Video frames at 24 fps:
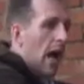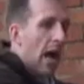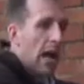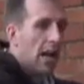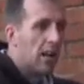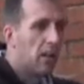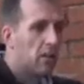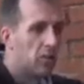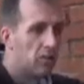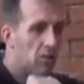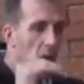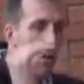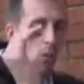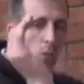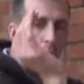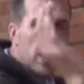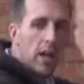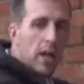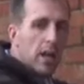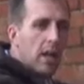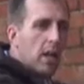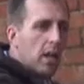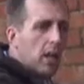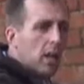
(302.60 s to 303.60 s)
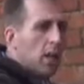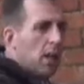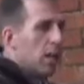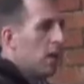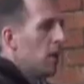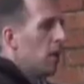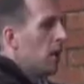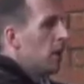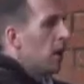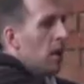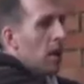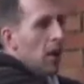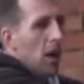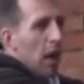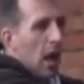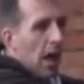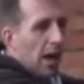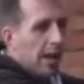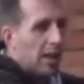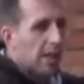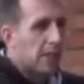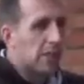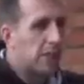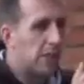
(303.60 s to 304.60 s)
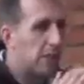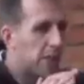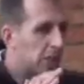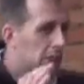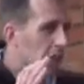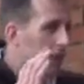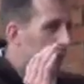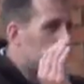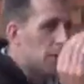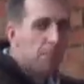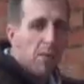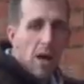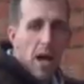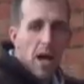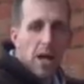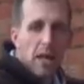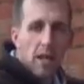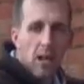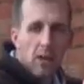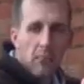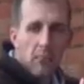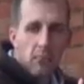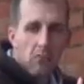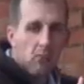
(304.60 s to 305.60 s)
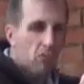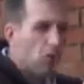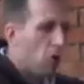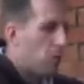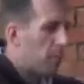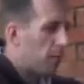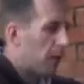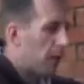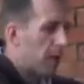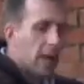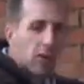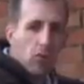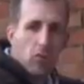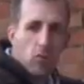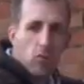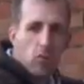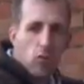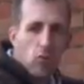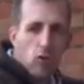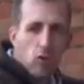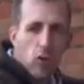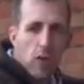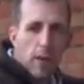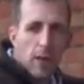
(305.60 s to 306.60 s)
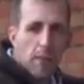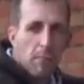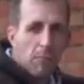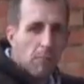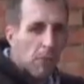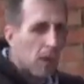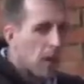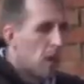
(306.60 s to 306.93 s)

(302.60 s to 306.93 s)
and assaulting and clinching at the back, I'm stopping his retreat.